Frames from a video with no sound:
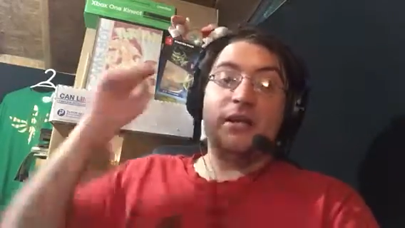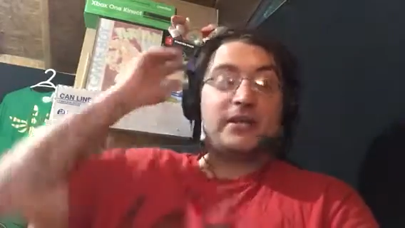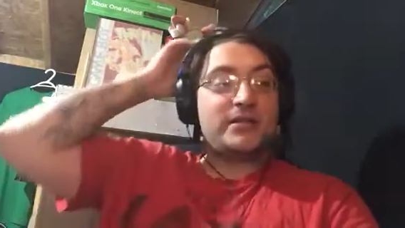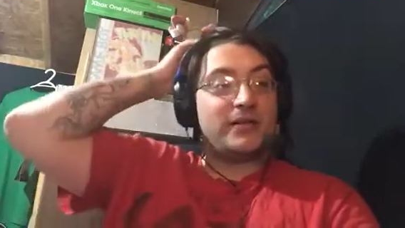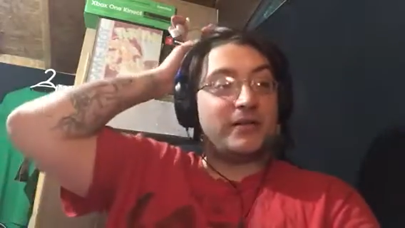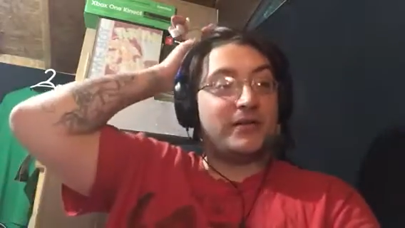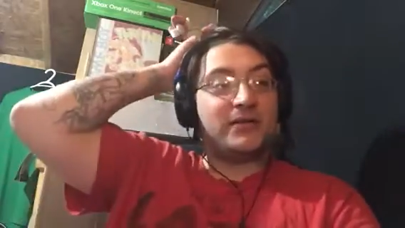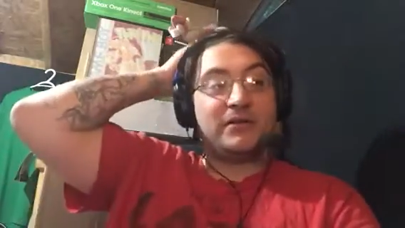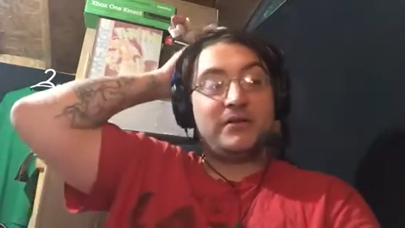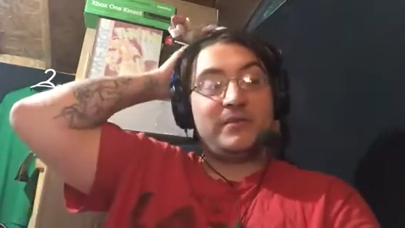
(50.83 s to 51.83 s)
So,
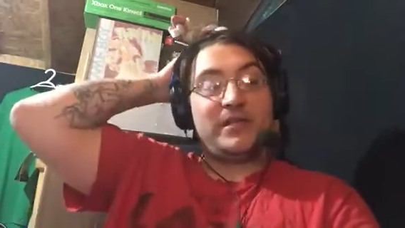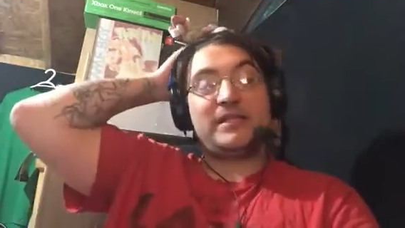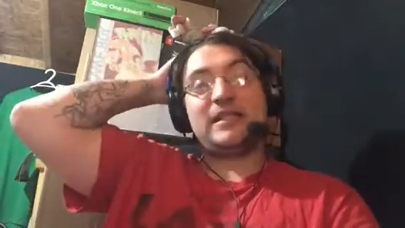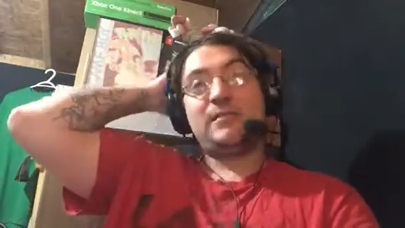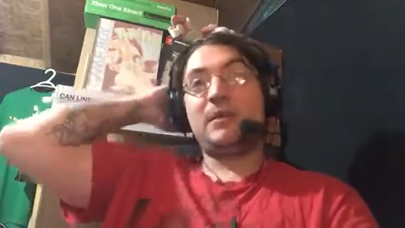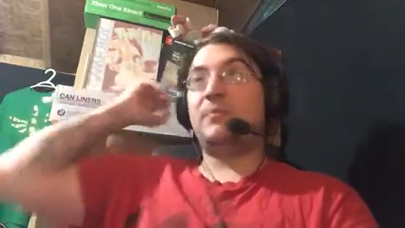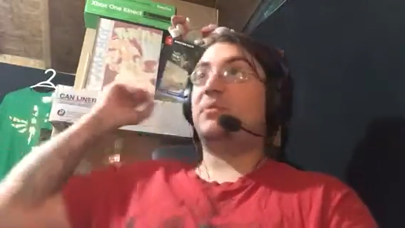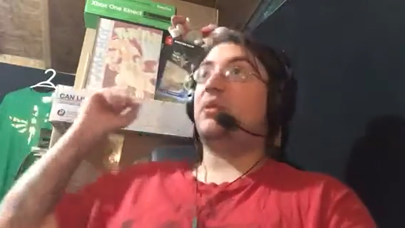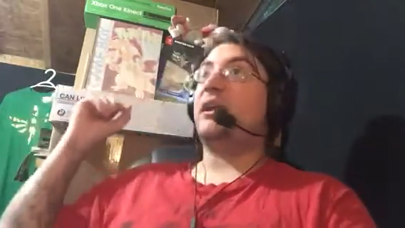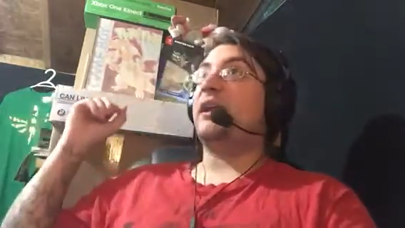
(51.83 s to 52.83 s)
you may see me
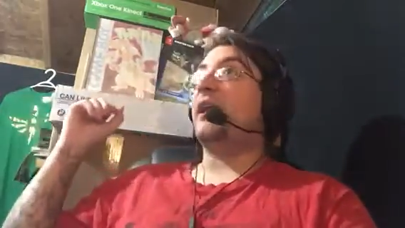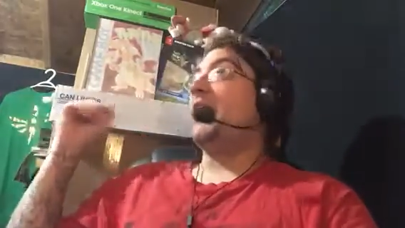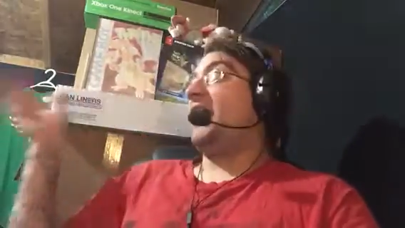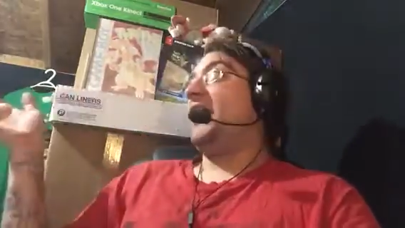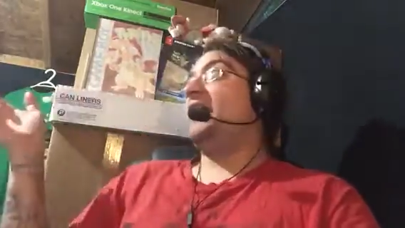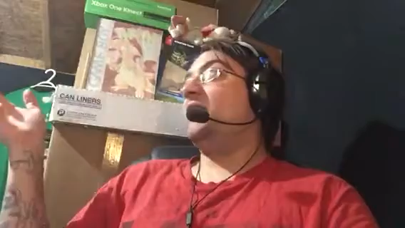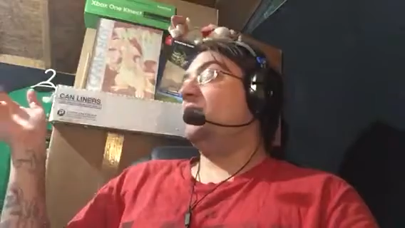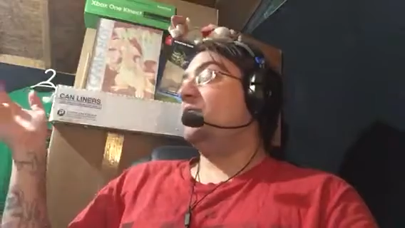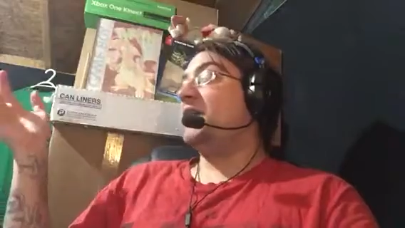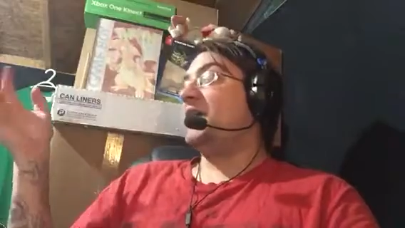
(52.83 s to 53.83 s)
play
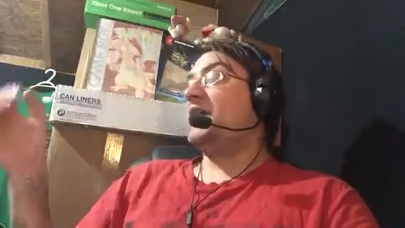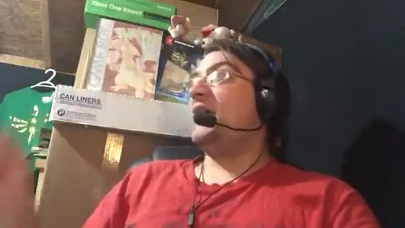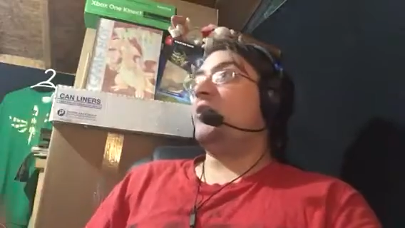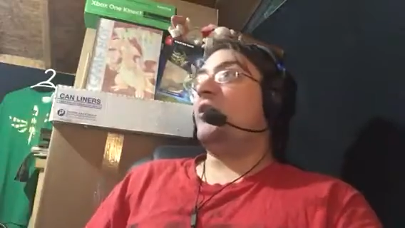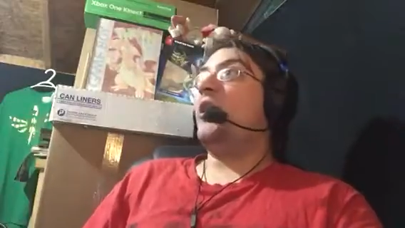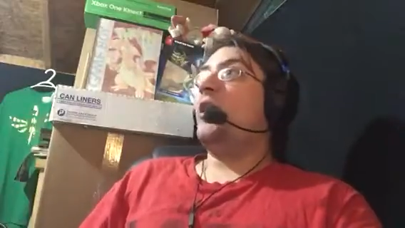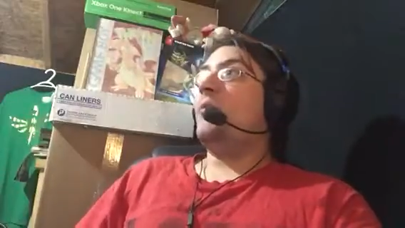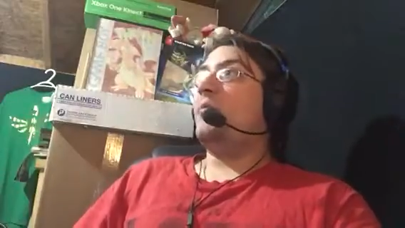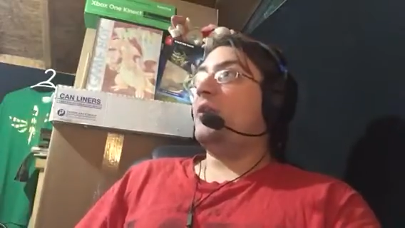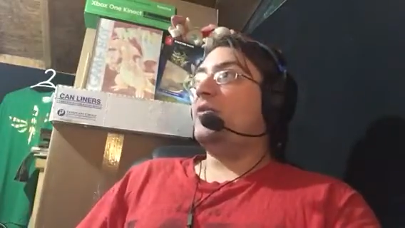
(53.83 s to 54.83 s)
Halo right now,
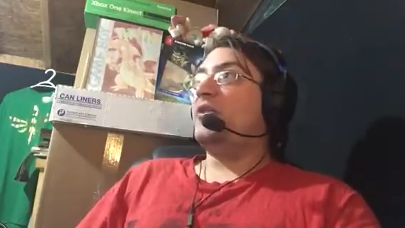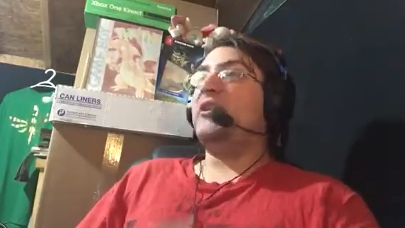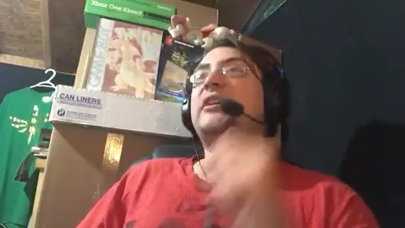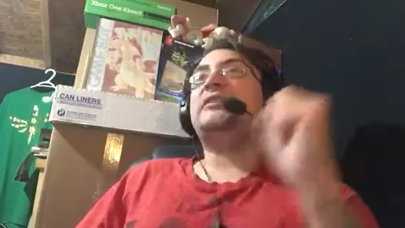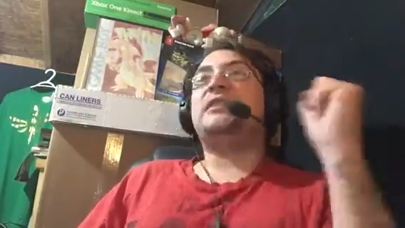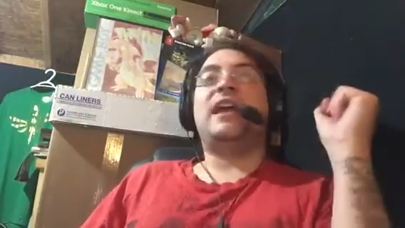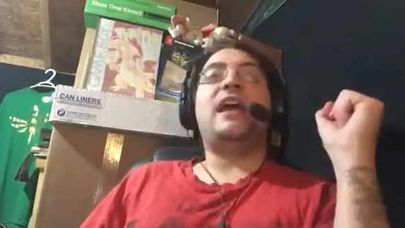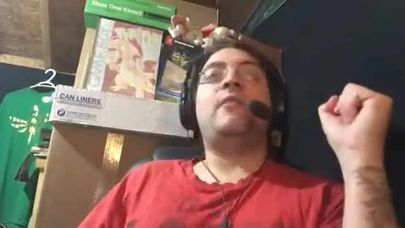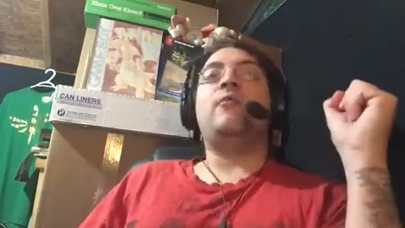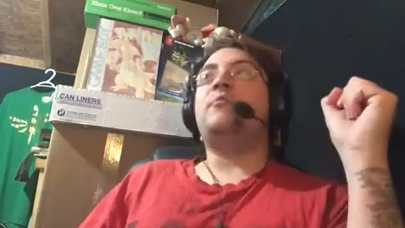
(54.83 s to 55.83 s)
but the next day
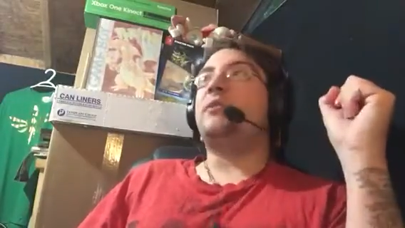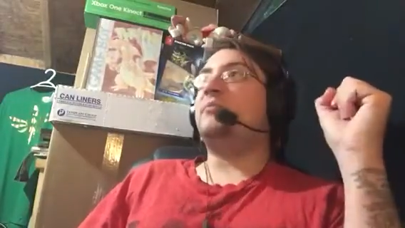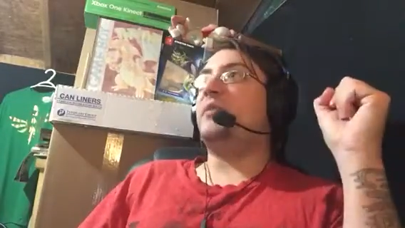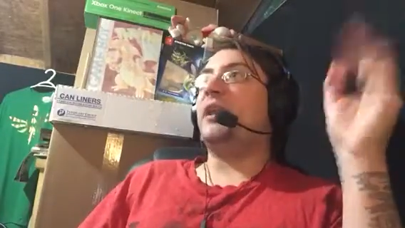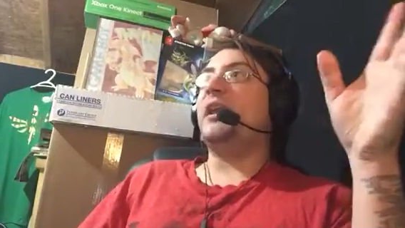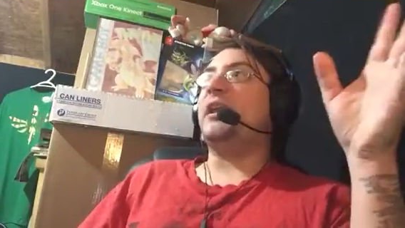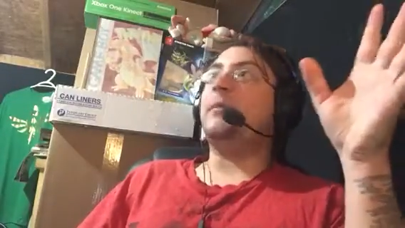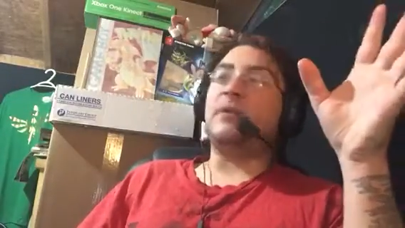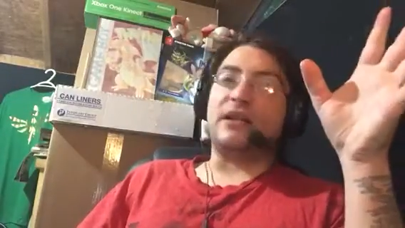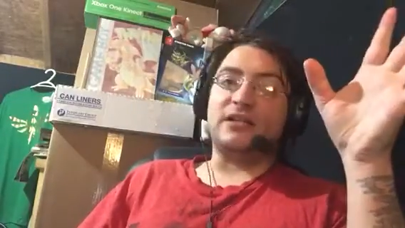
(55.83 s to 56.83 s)
I won't be playing
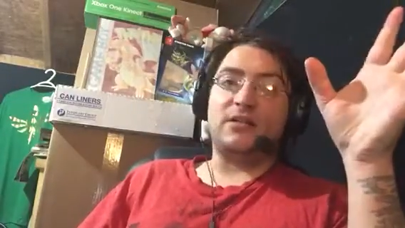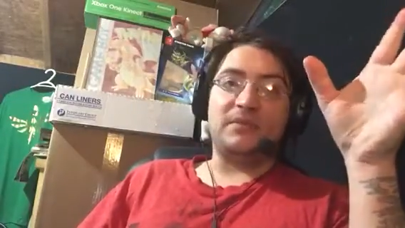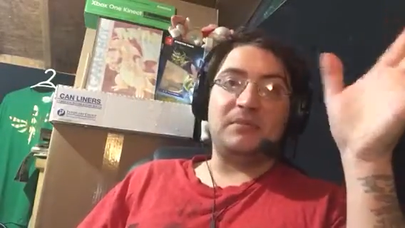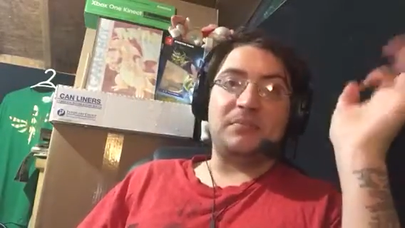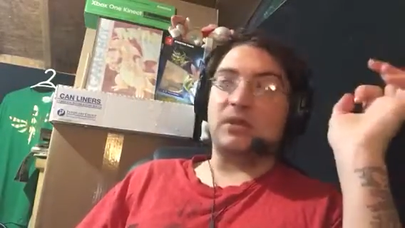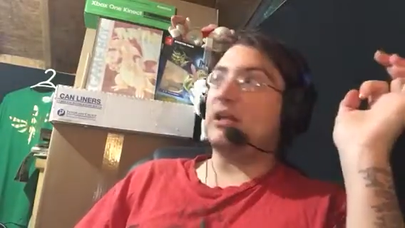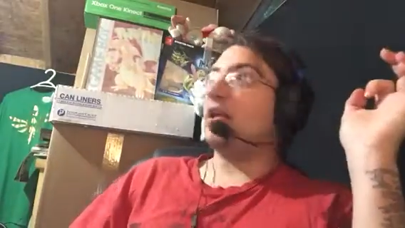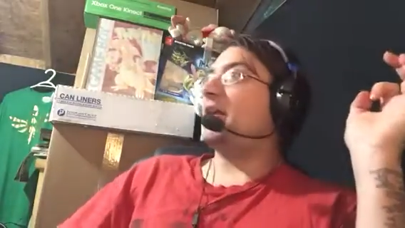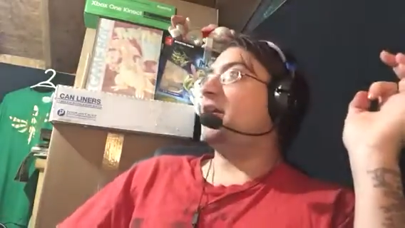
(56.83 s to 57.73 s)
it because I'll be playing